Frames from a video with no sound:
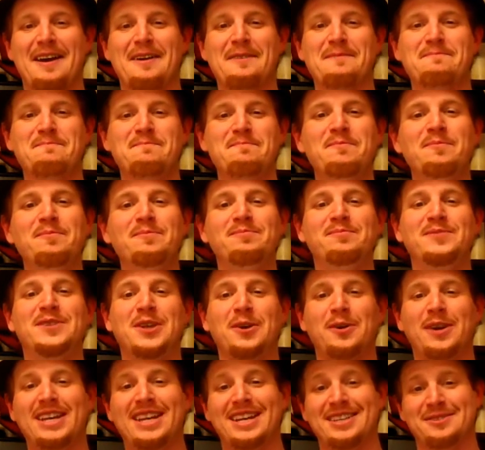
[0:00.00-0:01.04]
um,
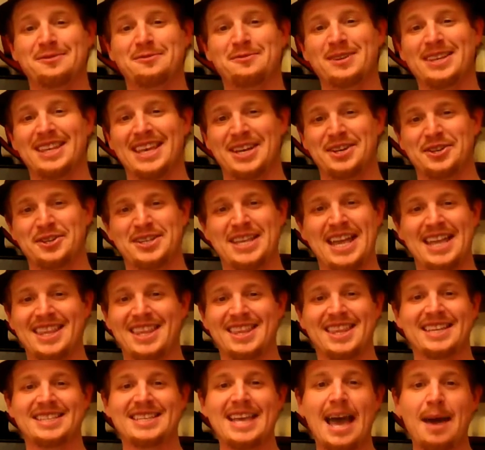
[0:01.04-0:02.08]
so he doesn't really understand
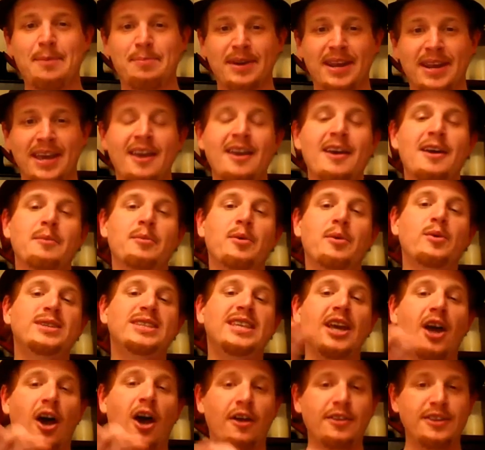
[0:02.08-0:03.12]
that that's happening. But we
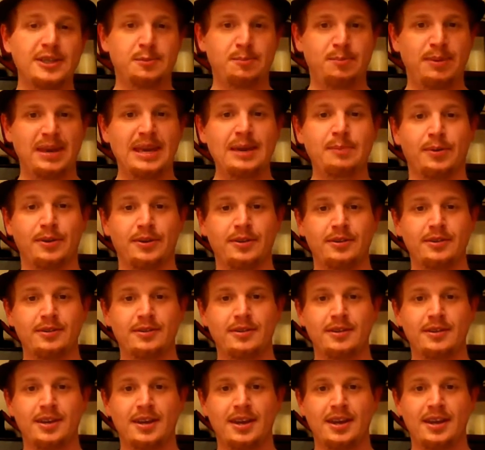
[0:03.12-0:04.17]
see all these people
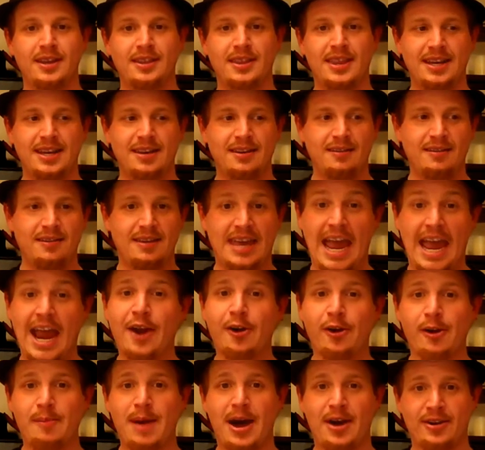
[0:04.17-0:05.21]
that
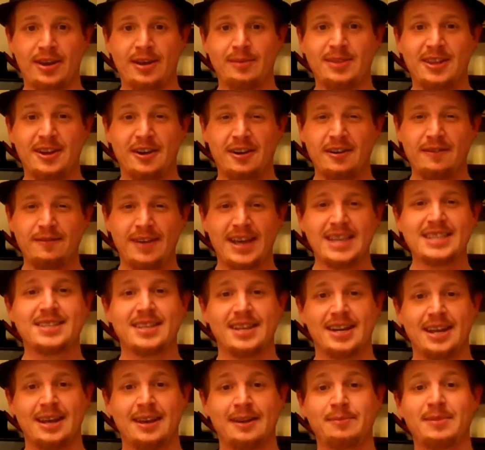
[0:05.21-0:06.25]
care about him, that are
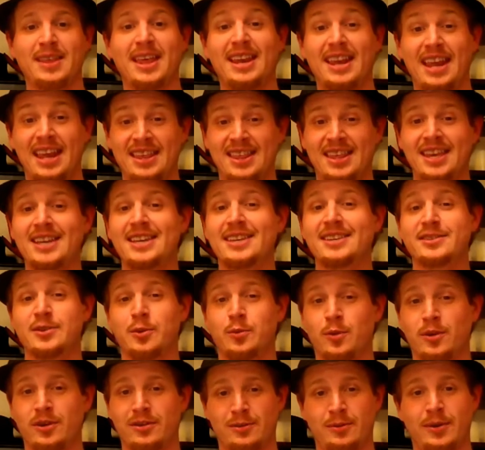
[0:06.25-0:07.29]
invested in him, that think he's a
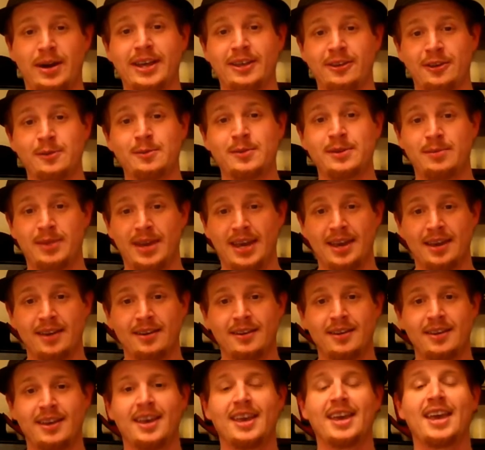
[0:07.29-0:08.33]
worthwhile human being,
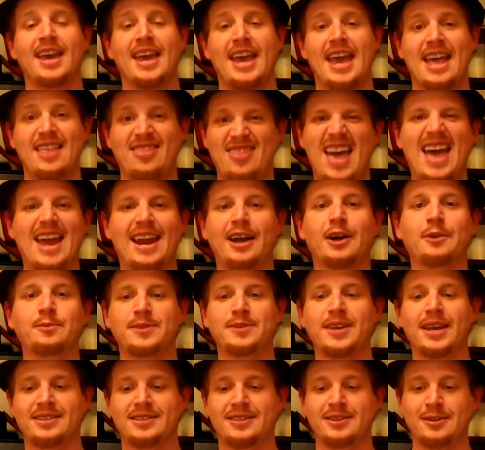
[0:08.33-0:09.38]
and that
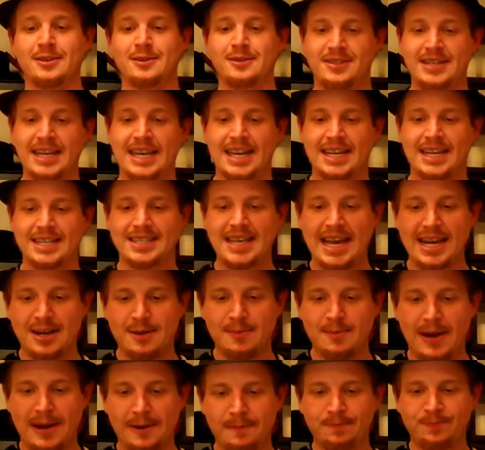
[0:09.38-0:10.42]
helps us to to get excited
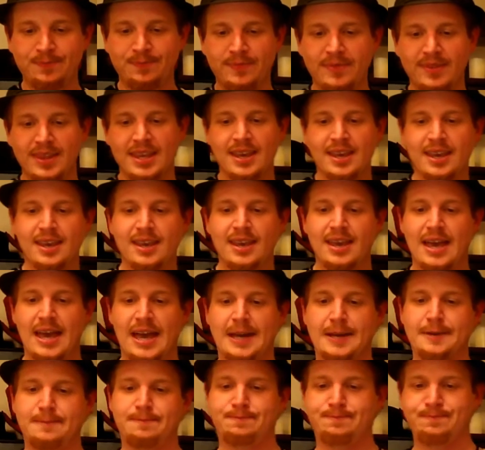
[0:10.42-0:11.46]
about him.
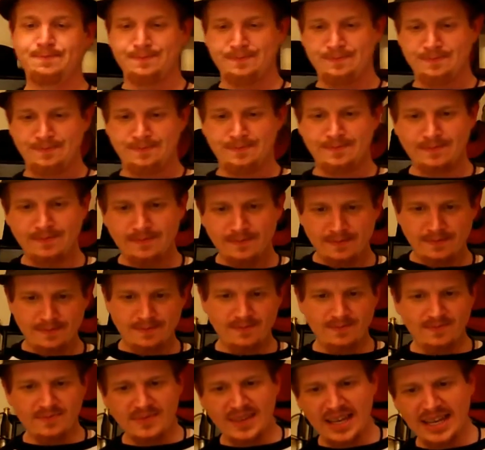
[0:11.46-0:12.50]
Um,
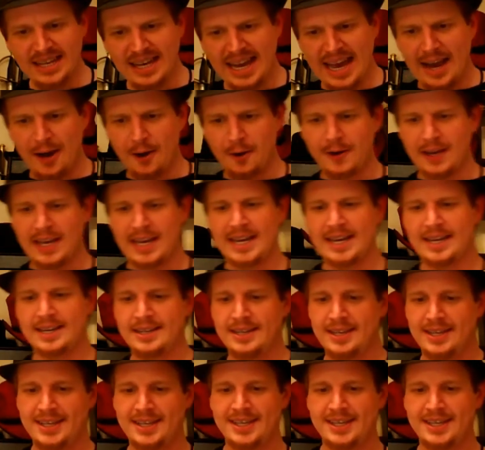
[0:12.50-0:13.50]
now, uh,